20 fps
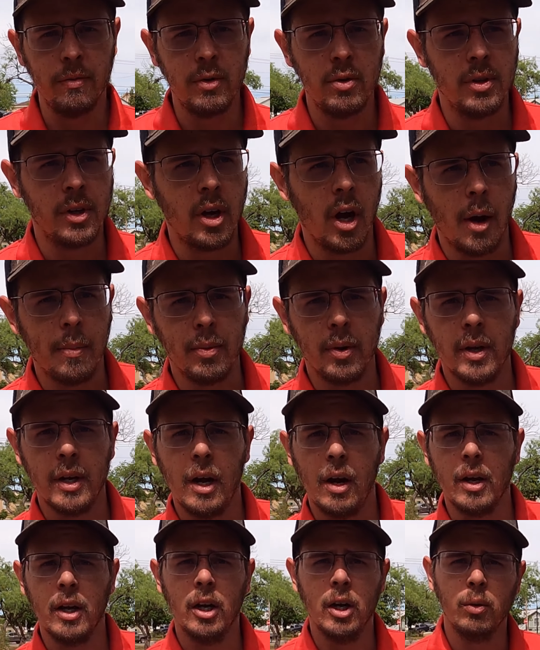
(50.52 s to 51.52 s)
we reviewed the Copperhead
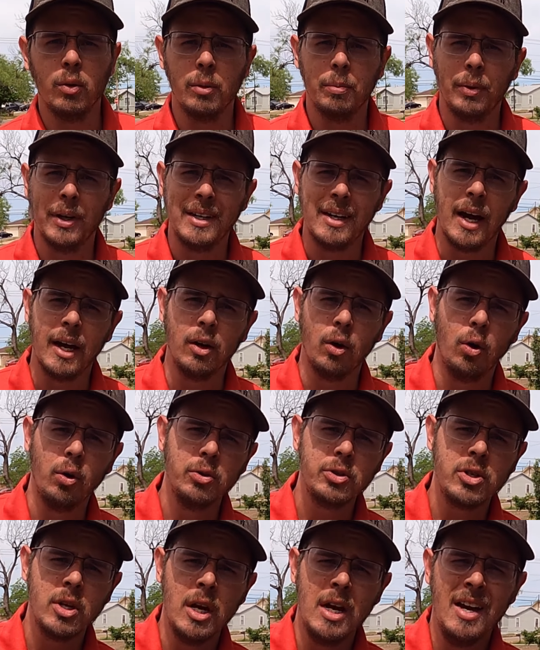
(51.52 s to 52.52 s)
out here. We're gonna play nine
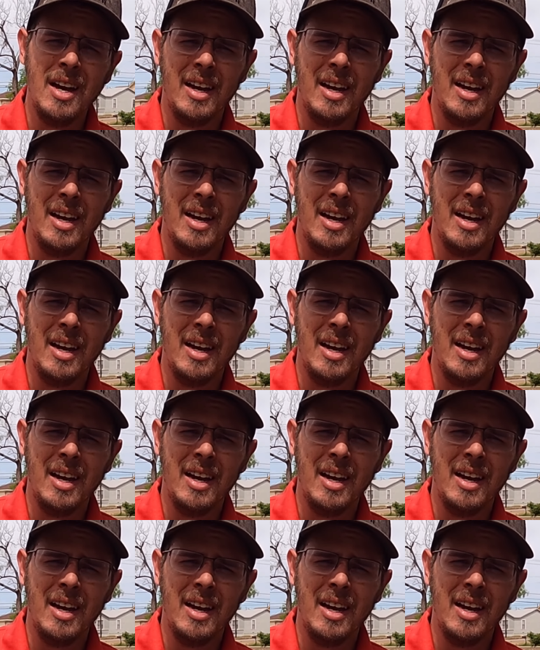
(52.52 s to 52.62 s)
holes.